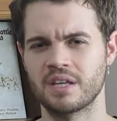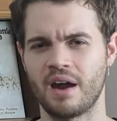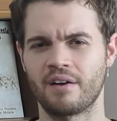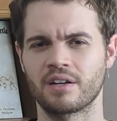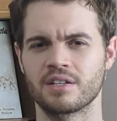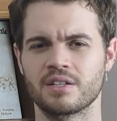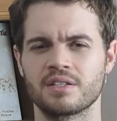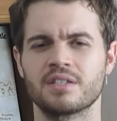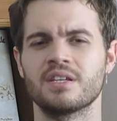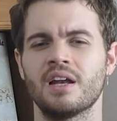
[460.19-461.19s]
characters
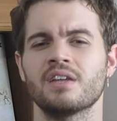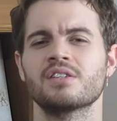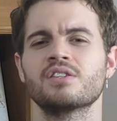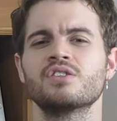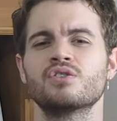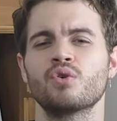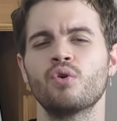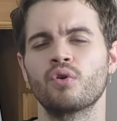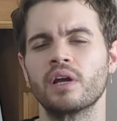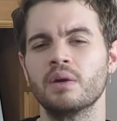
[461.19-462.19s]
to tell us a
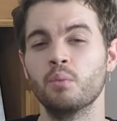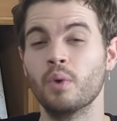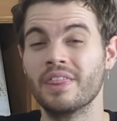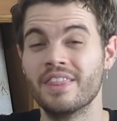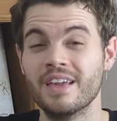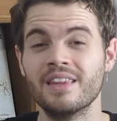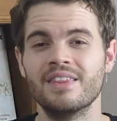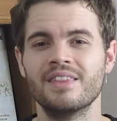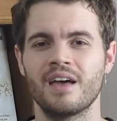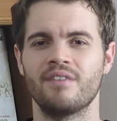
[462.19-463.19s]
story
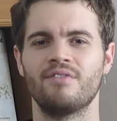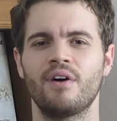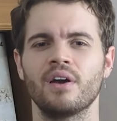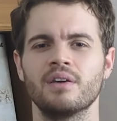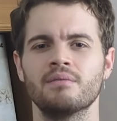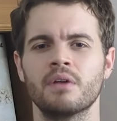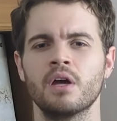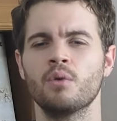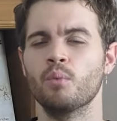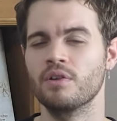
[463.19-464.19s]
within their fight.
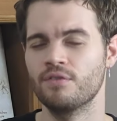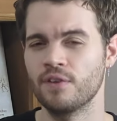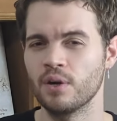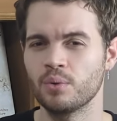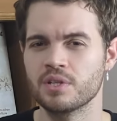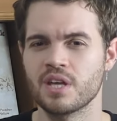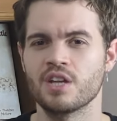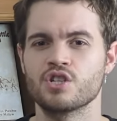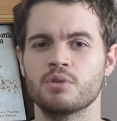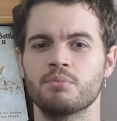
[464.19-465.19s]
We feel the
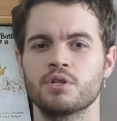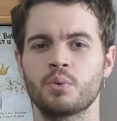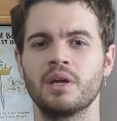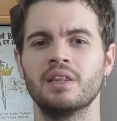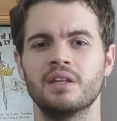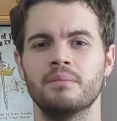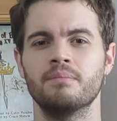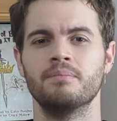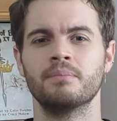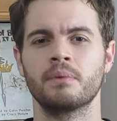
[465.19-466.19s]
tension between them,